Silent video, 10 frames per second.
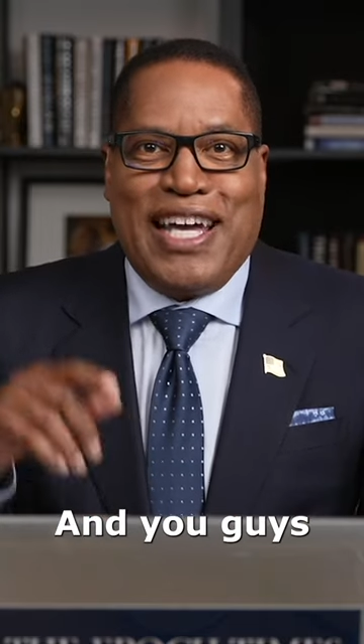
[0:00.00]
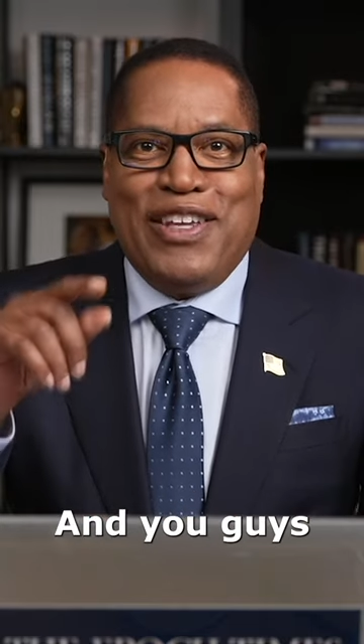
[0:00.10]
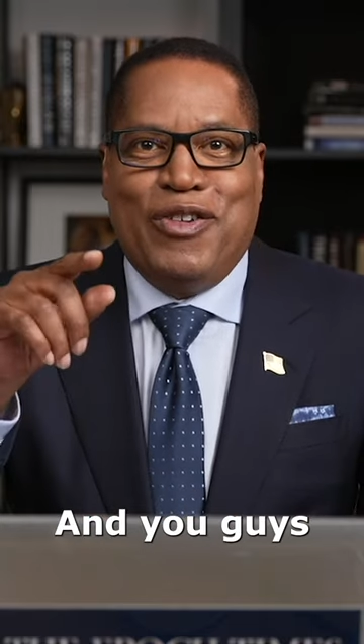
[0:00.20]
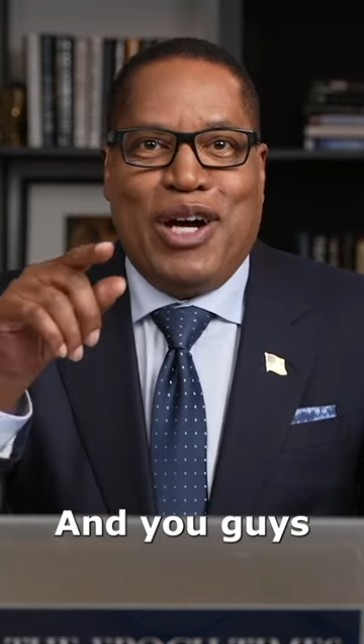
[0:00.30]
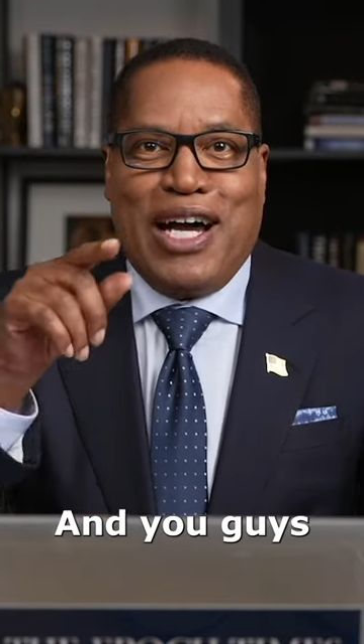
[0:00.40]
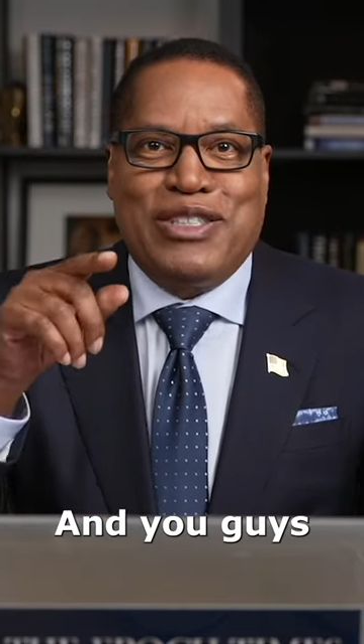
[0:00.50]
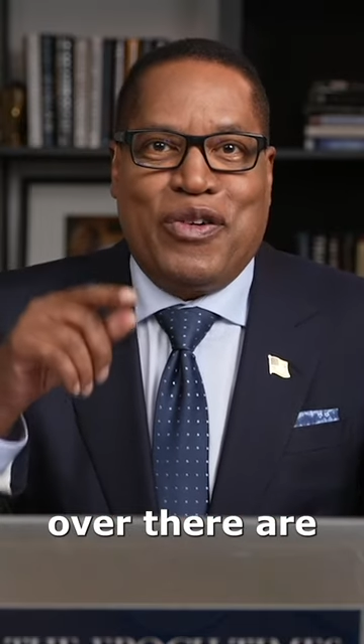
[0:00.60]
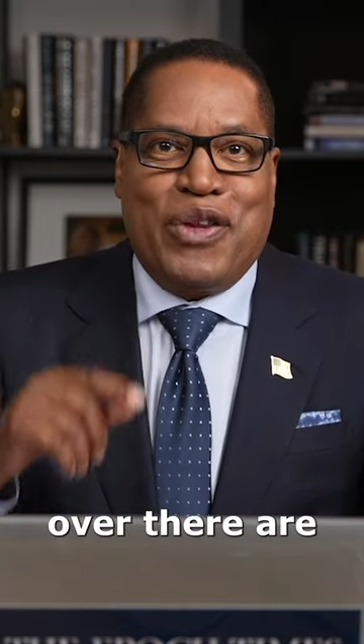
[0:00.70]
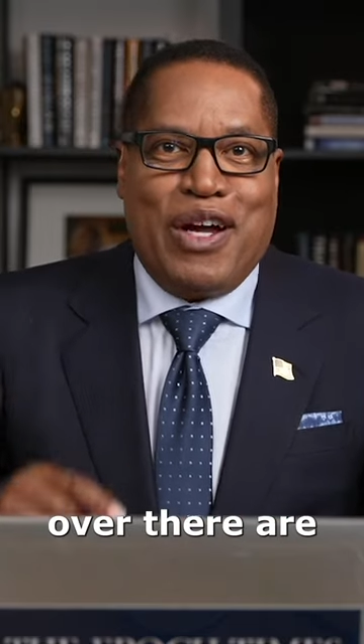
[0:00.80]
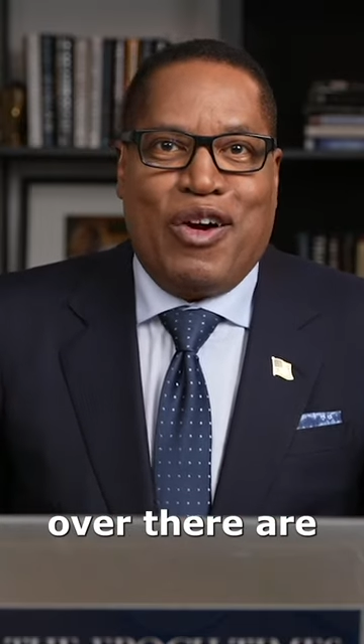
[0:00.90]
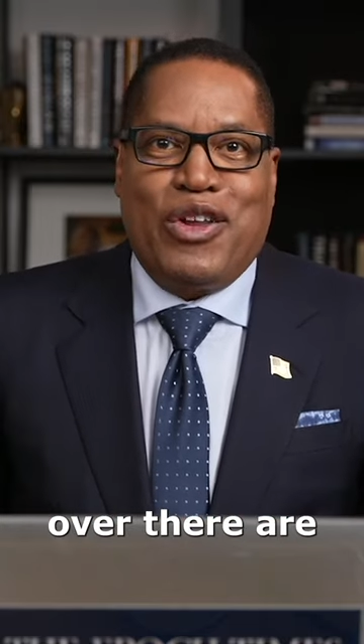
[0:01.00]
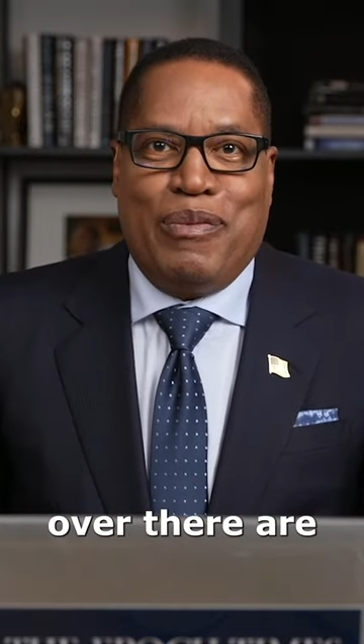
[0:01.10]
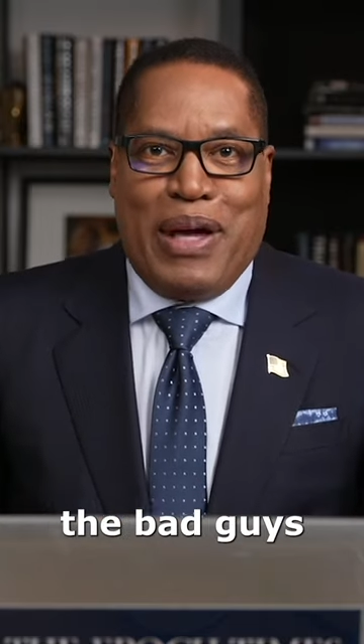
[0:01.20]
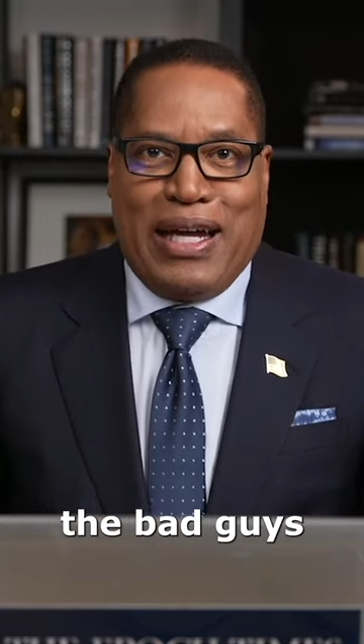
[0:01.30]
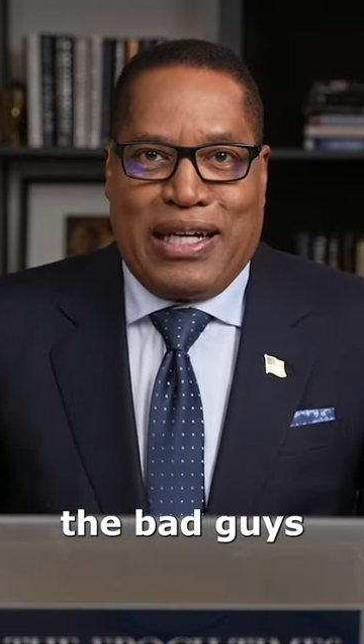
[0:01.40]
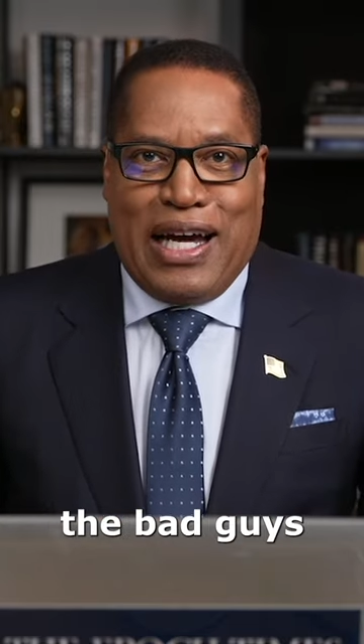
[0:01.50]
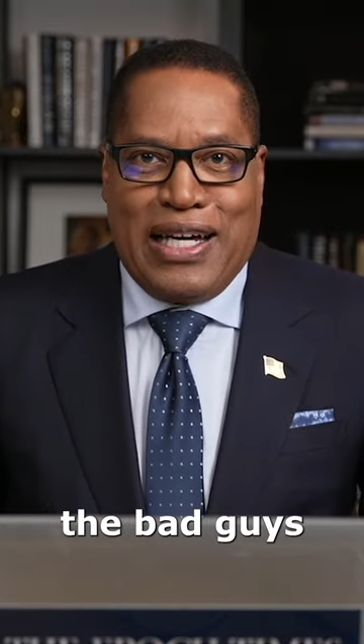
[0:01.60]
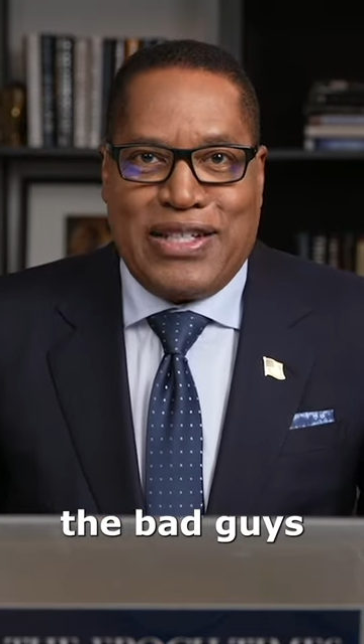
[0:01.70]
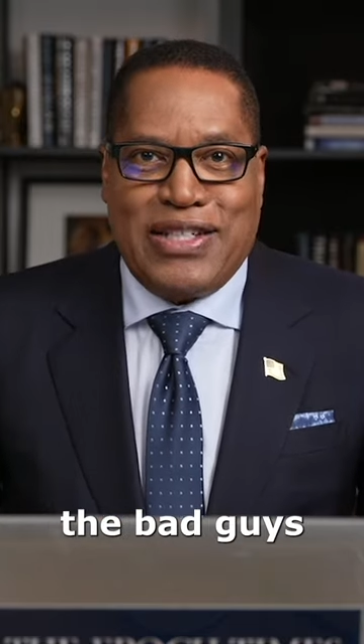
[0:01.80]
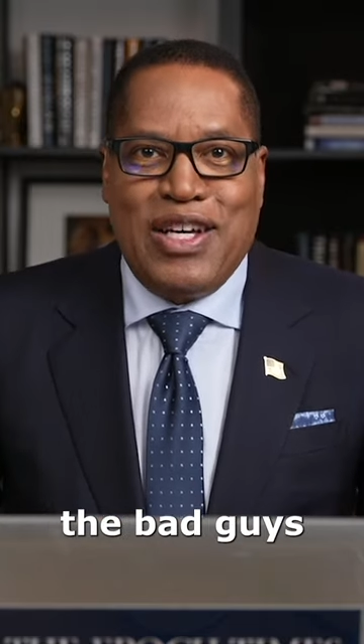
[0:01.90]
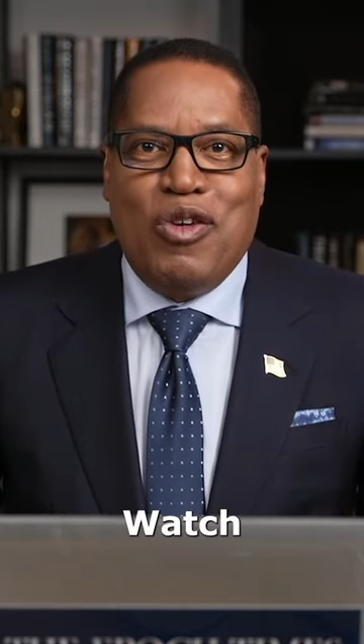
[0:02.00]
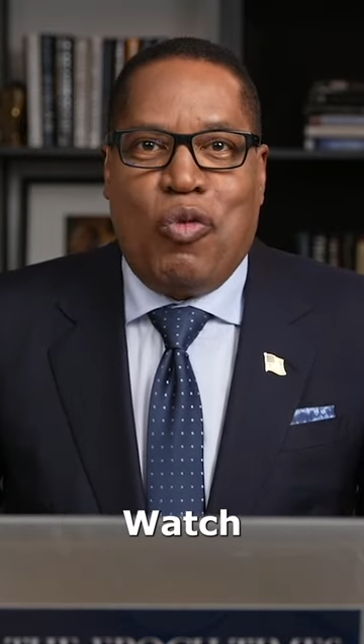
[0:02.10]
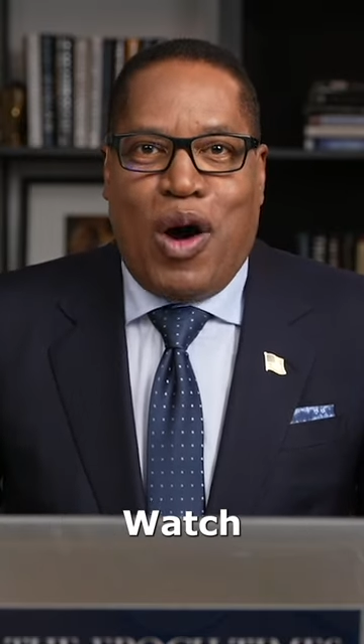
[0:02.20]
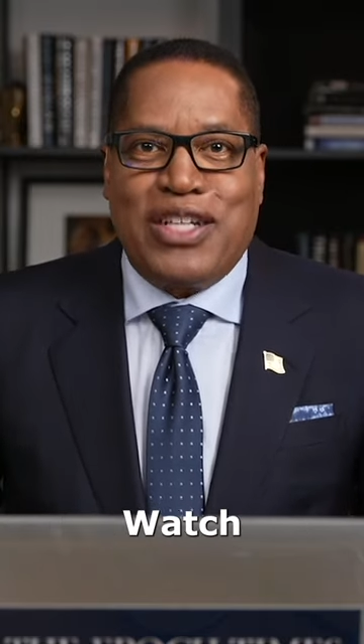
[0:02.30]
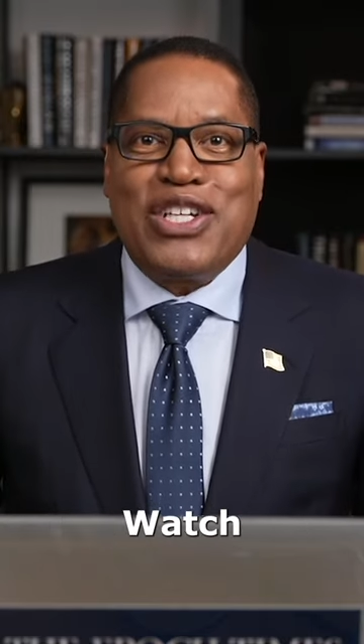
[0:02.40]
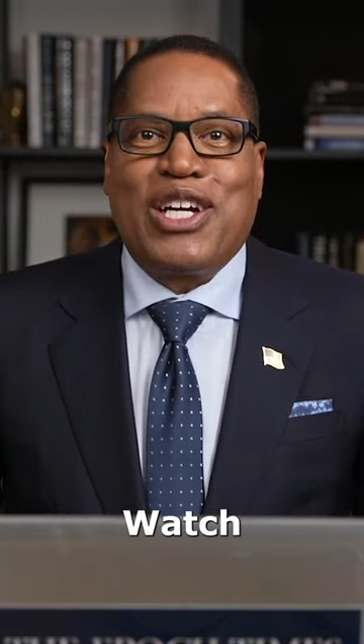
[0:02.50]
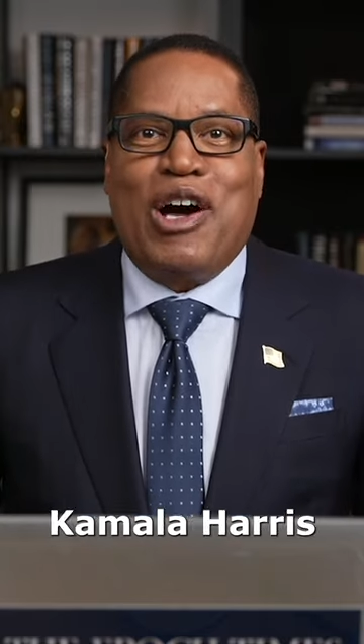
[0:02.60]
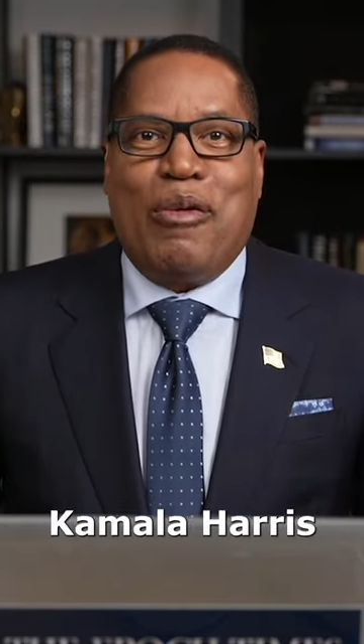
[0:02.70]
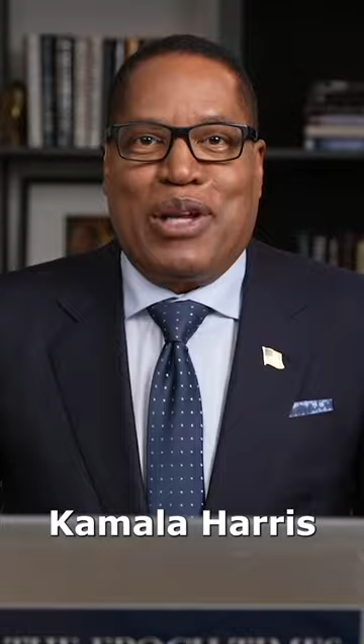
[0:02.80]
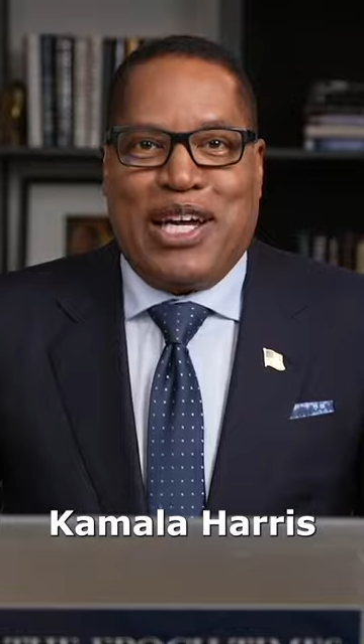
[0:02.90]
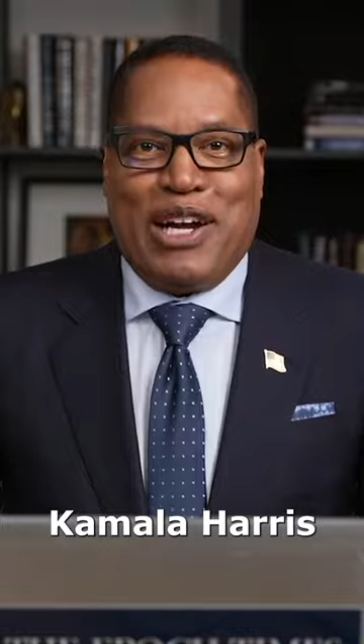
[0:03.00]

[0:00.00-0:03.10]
and you guys over there are the bad guys. Watch Kamala